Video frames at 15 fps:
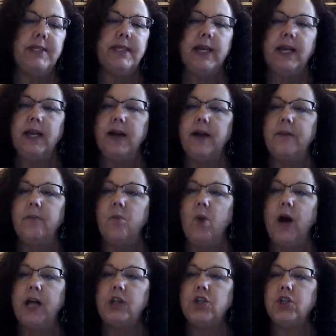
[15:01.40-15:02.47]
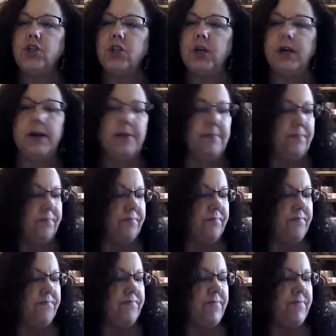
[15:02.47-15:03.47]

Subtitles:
always say watch and